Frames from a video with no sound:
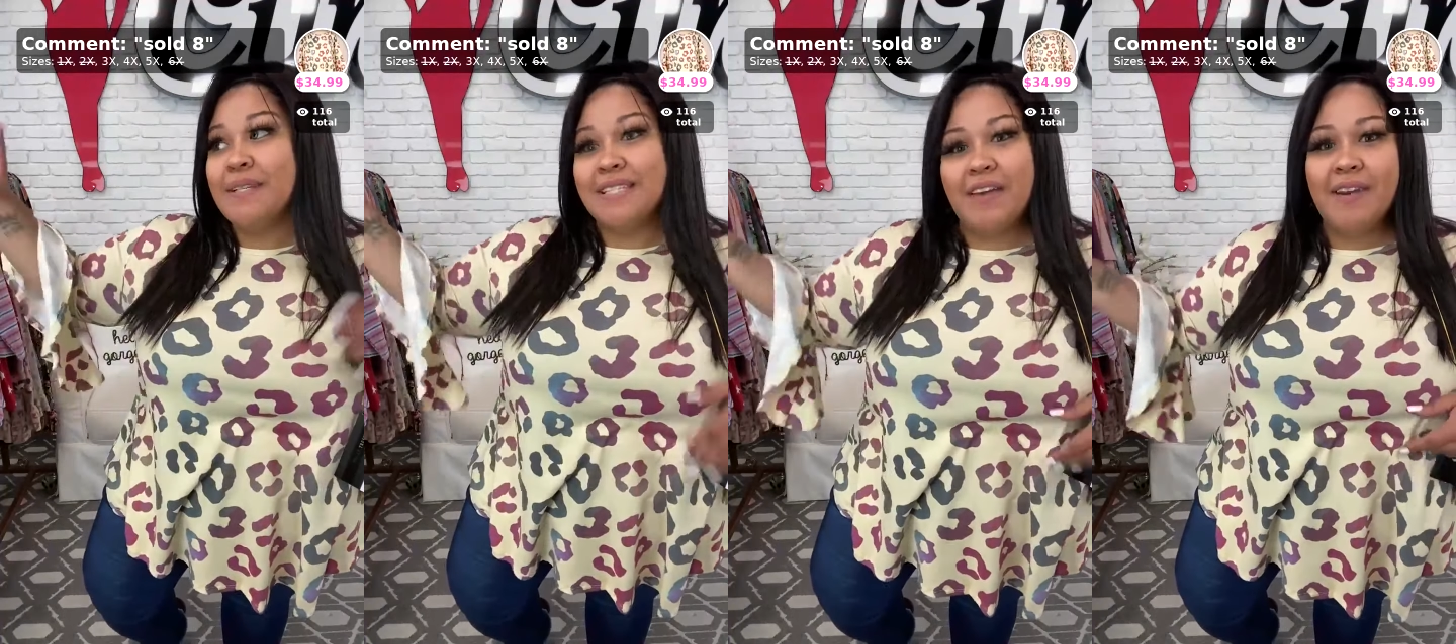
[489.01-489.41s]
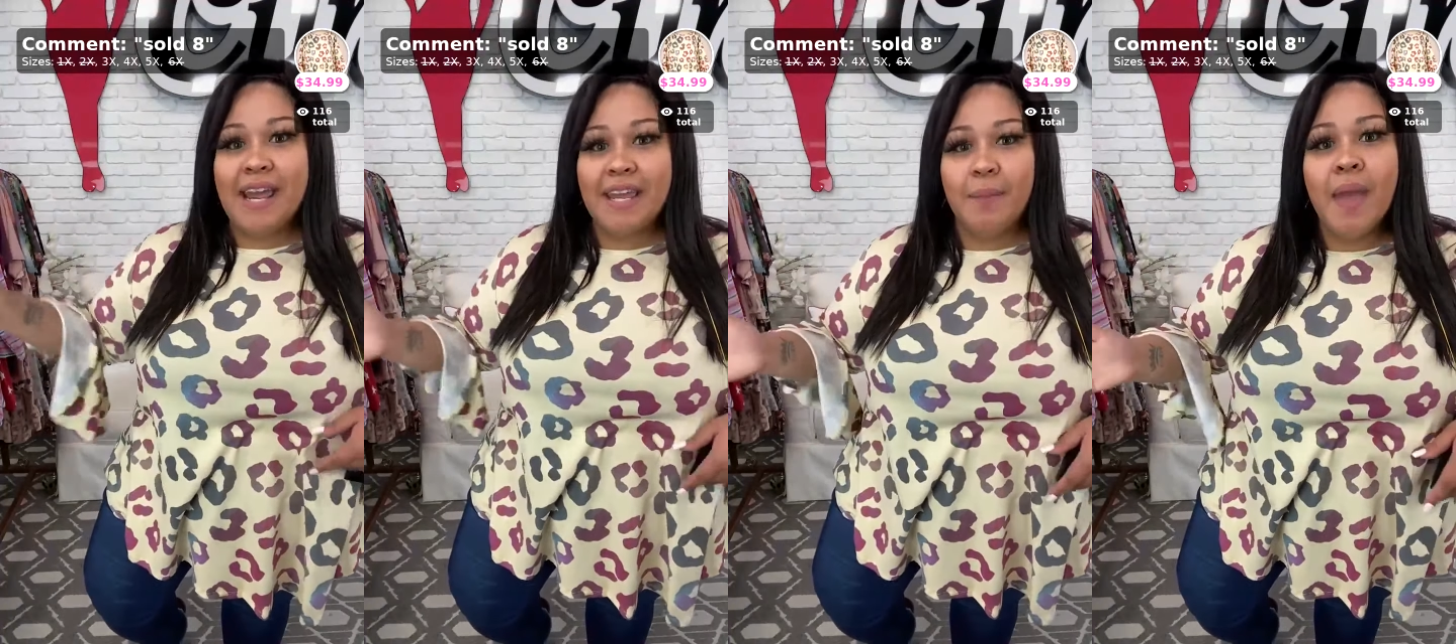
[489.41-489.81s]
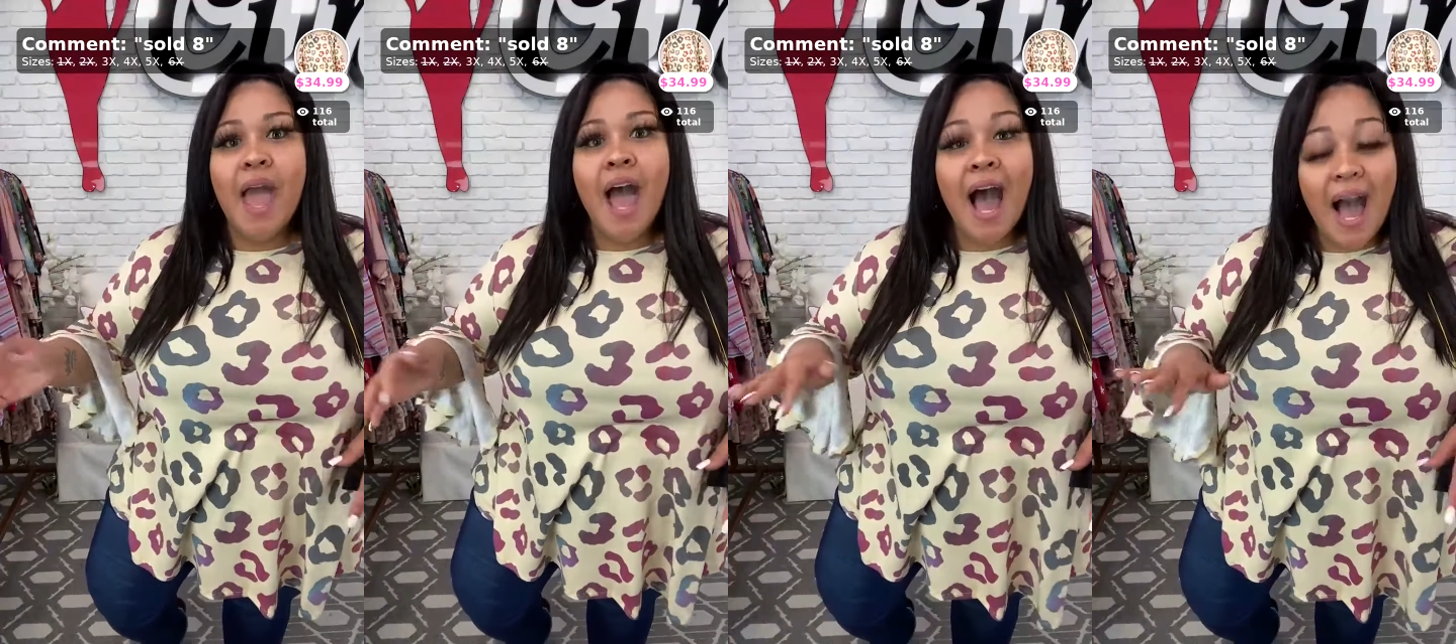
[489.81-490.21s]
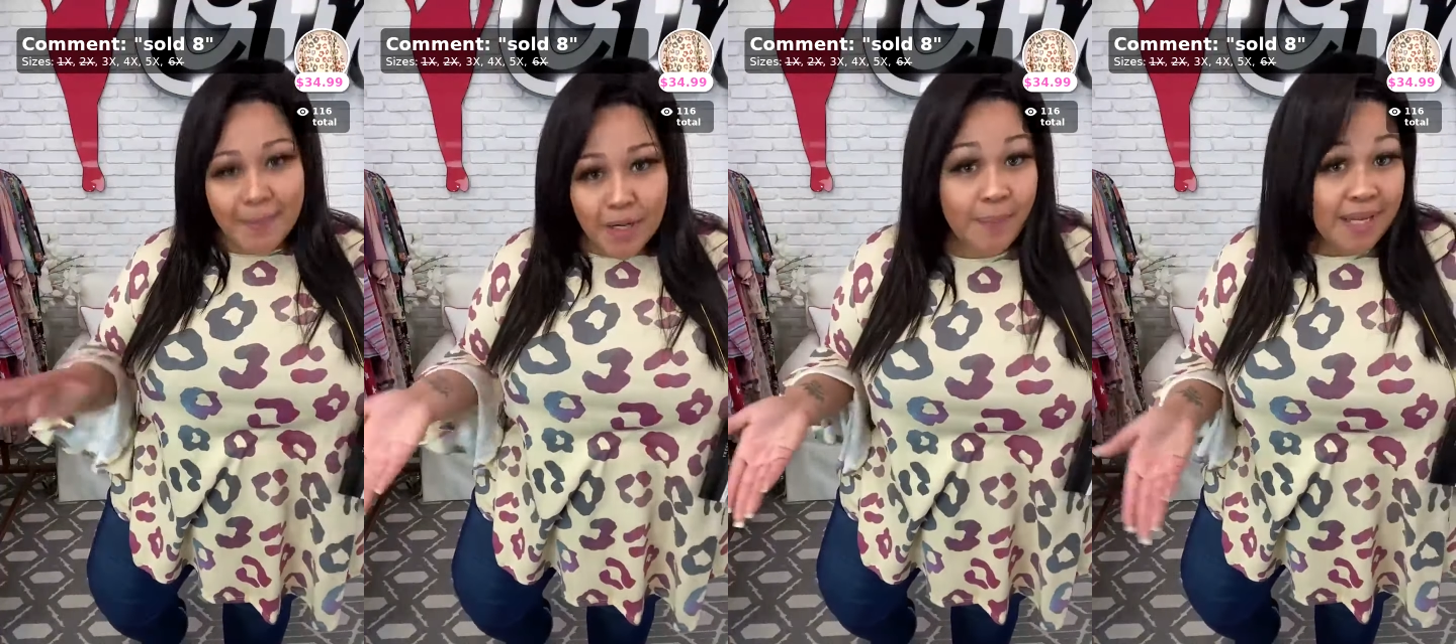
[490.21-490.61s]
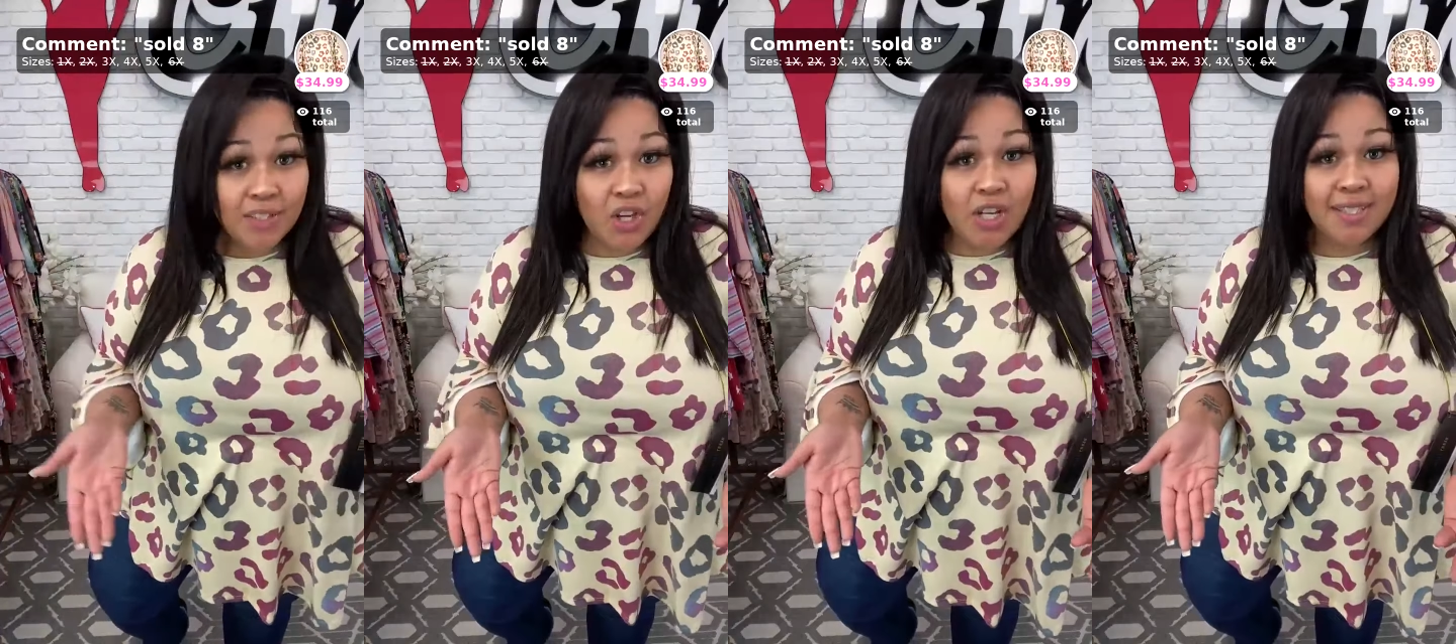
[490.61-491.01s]
to 7 a.m. I'm going to be
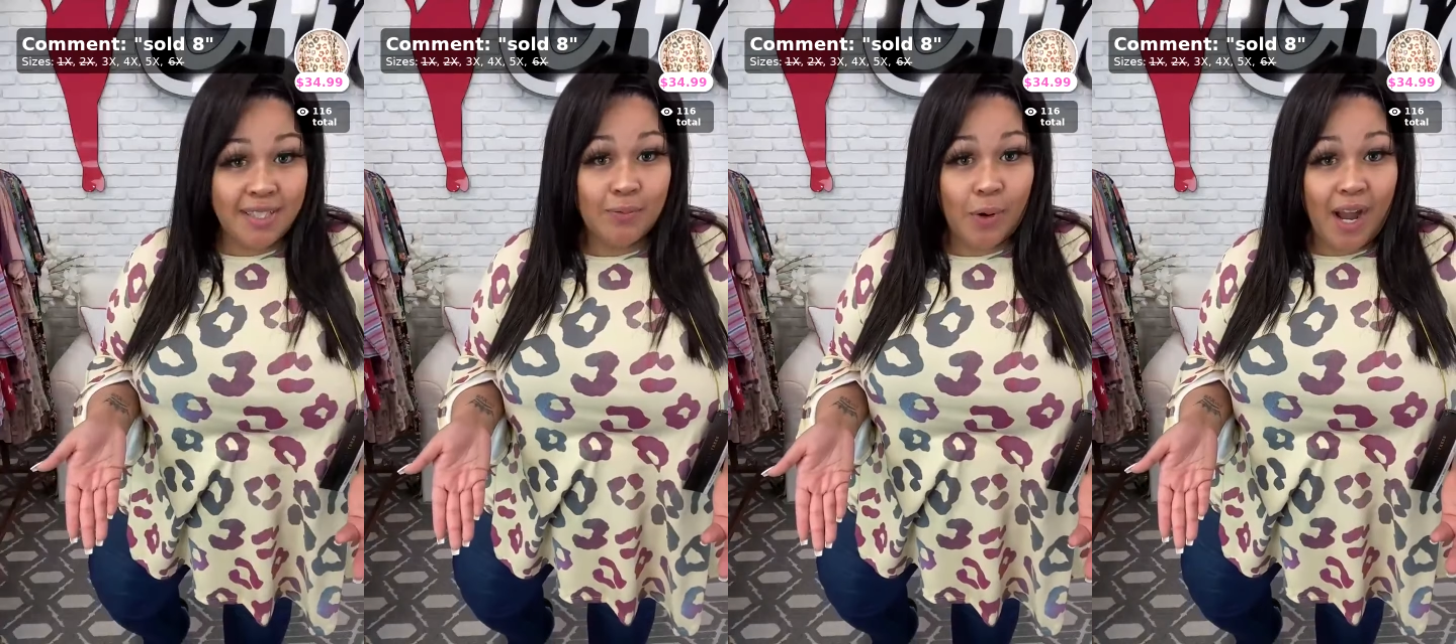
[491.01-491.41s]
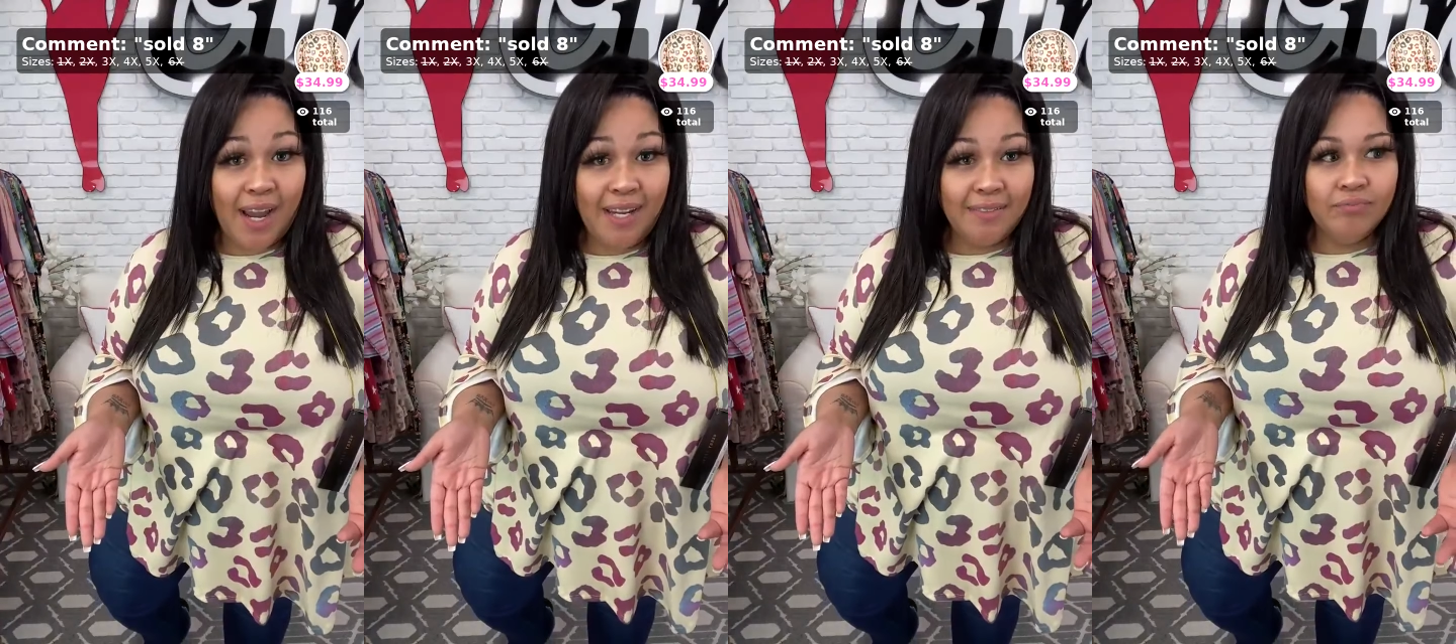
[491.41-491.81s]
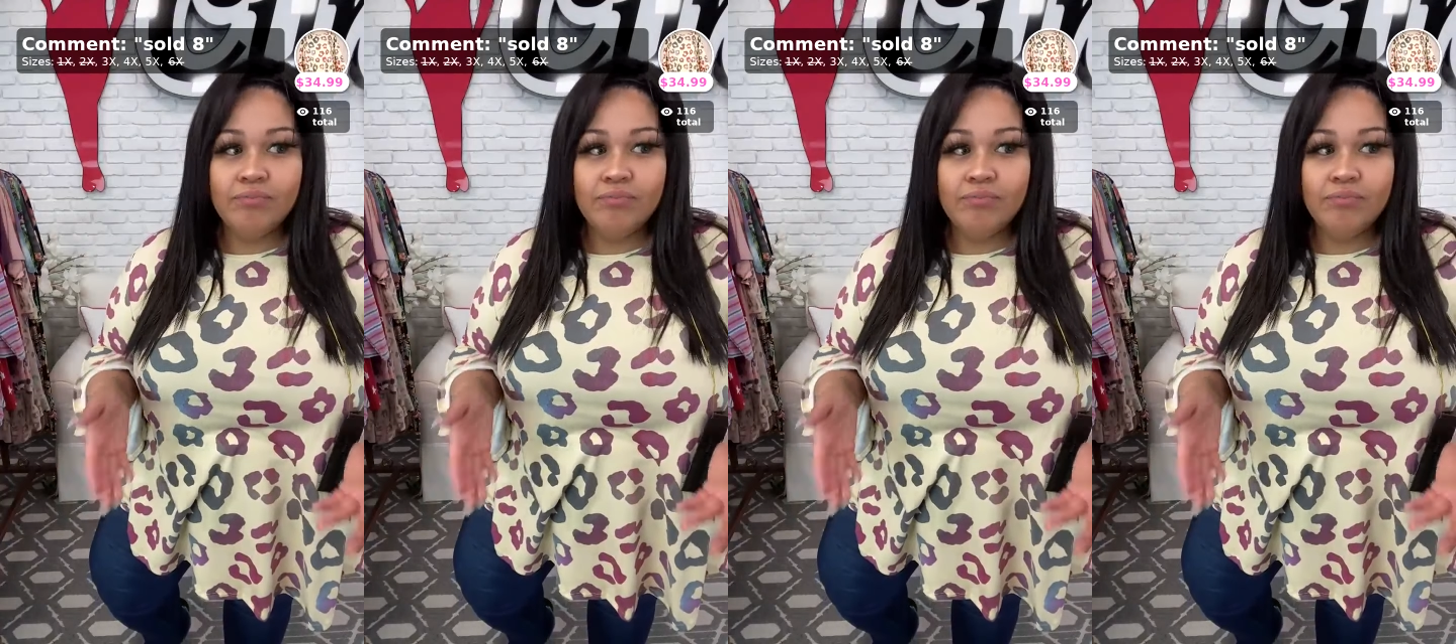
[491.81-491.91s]
exhausted, right?